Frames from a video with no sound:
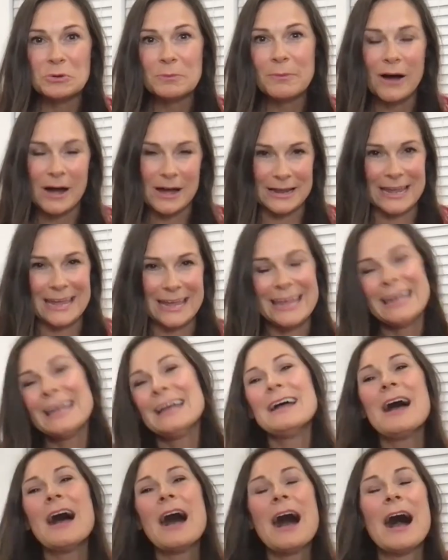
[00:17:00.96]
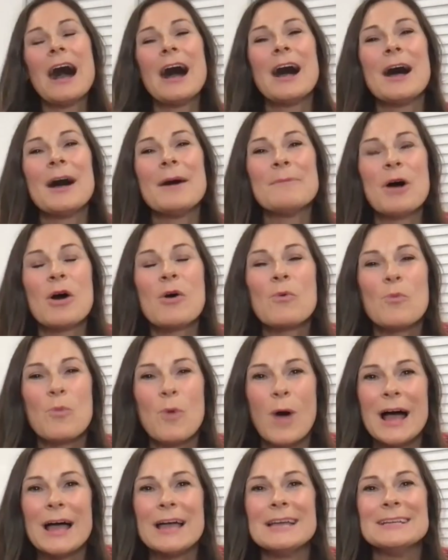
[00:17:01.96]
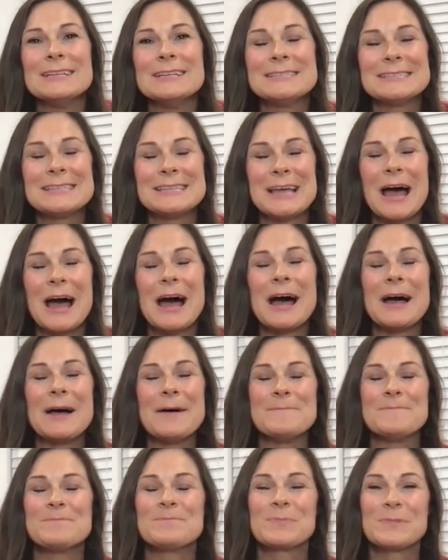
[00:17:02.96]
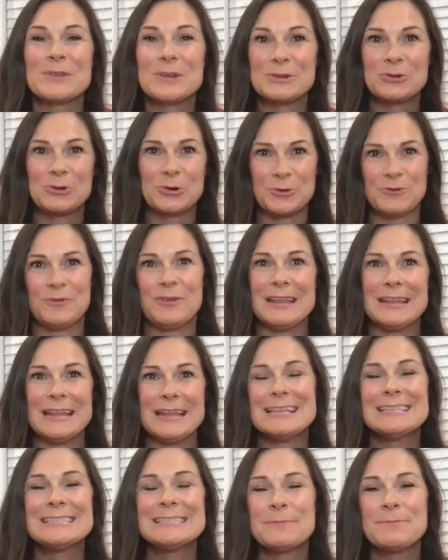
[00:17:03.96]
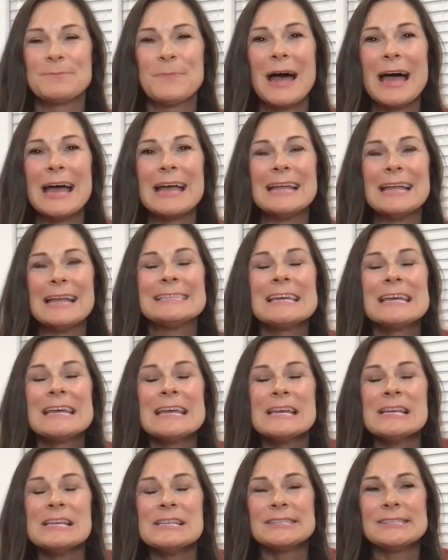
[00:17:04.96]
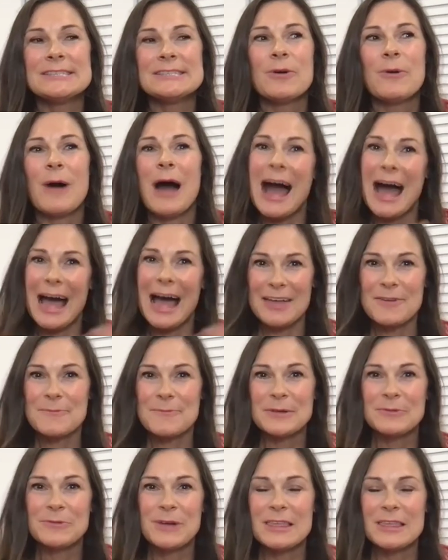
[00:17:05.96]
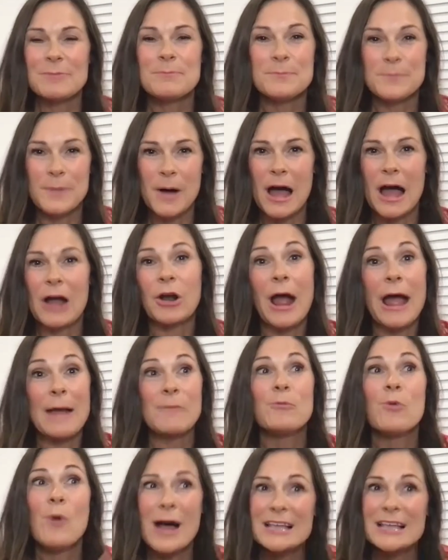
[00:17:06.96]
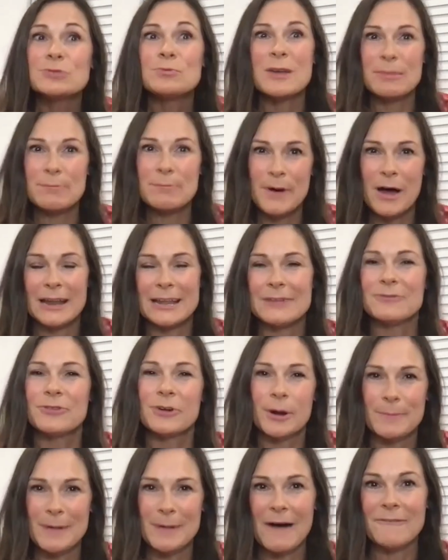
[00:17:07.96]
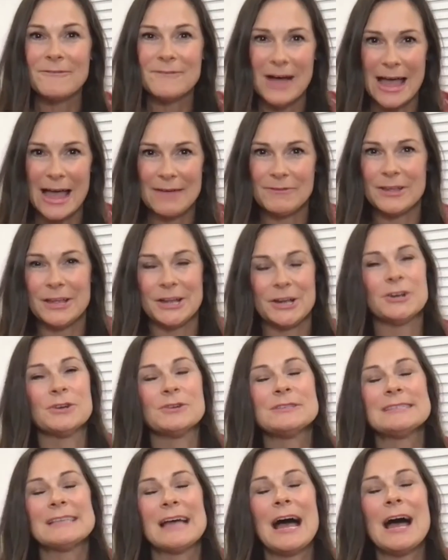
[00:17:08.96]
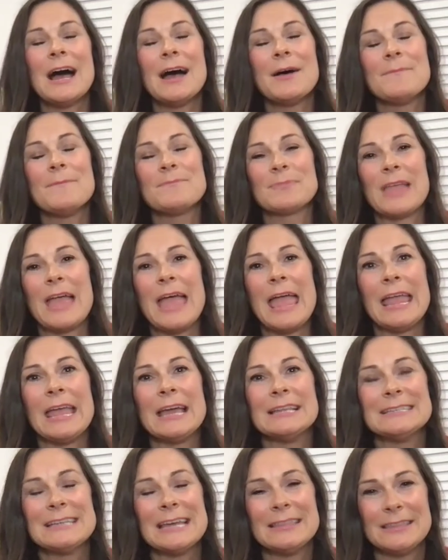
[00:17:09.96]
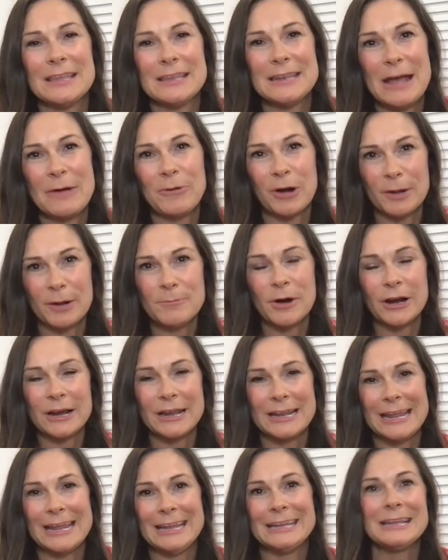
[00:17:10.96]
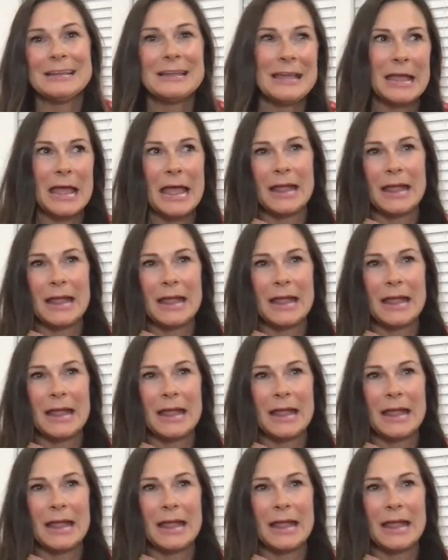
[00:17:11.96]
Body, was group fitness. But so I have been I was with Body for about 5 years, and in the network marketing